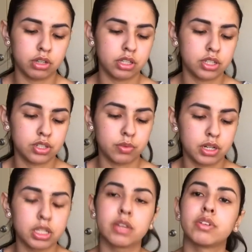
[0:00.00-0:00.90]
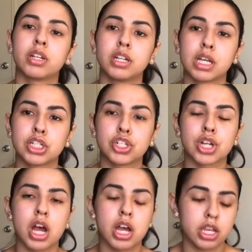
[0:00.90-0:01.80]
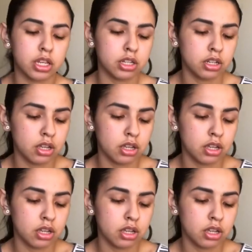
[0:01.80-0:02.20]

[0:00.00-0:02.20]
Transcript: in case you want to give it a nice shine